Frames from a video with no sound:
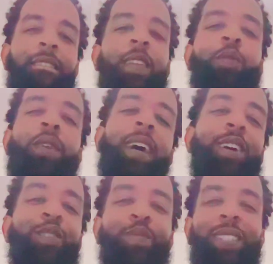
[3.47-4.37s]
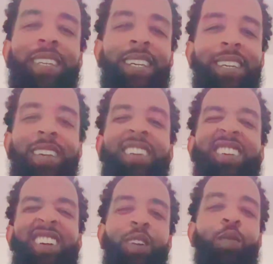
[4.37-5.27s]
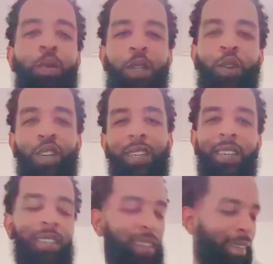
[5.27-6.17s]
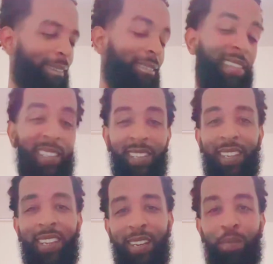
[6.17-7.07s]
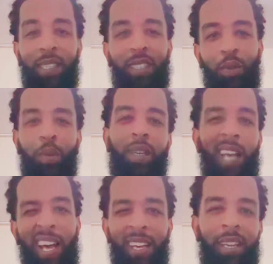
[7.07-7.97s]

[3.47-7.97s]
We at home today. What we gonna cook? Let me see what we got.